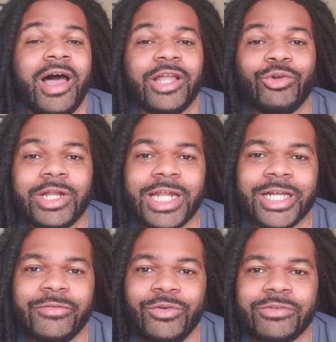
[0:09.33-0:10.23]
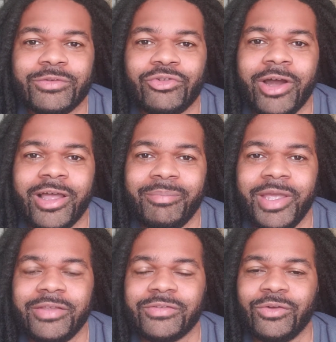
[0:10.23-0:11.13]
I know a lot of you subscribed
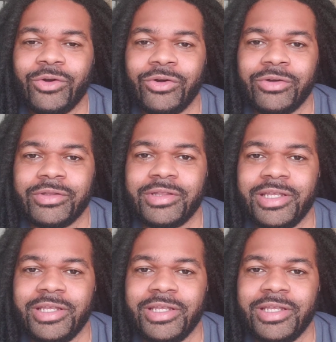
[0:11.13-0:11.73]
based on